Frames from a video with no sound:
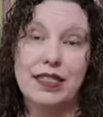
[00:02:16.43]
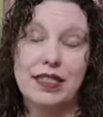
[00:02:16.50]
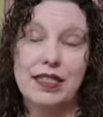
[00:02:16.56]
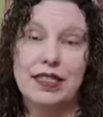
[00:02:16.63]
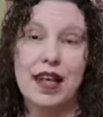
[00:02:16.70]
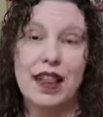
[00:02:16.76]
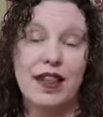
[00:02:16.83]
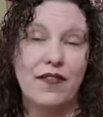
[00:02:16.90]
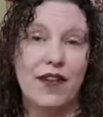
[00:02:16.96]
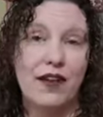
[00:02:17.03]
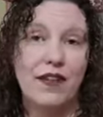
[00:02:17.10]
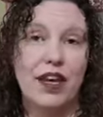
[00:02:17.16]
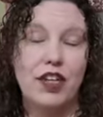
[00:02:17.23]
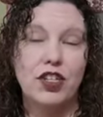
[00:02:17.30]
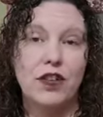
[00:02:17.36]
is a solid
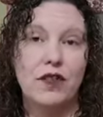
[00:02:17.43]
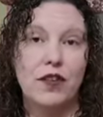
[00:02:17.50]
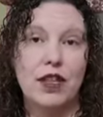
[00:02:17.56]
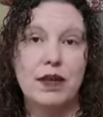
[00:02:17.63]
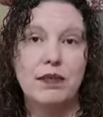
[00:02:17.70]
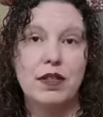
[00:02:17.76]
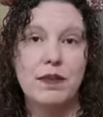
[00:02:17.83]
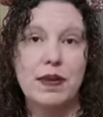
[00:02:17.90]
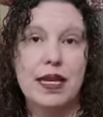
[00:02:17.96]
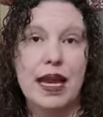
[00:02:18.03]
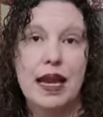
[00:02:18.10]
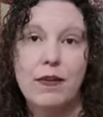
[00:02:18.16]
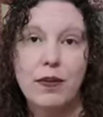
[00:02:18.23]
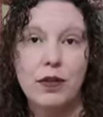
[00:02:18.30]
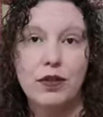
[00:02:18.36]
foundation for them to be
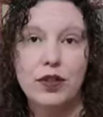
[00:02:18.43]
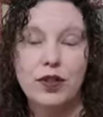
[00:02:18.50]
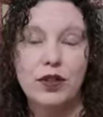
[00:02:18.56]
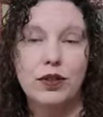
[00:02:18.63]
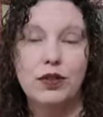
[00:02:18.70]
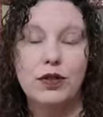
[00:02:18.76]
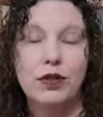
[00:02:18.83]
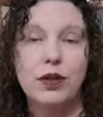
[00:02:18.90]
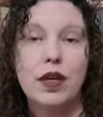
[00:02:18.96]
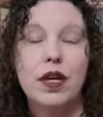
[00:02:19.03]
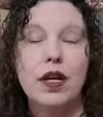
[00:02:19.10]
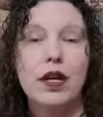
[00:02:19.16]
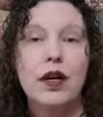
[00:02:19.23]
able to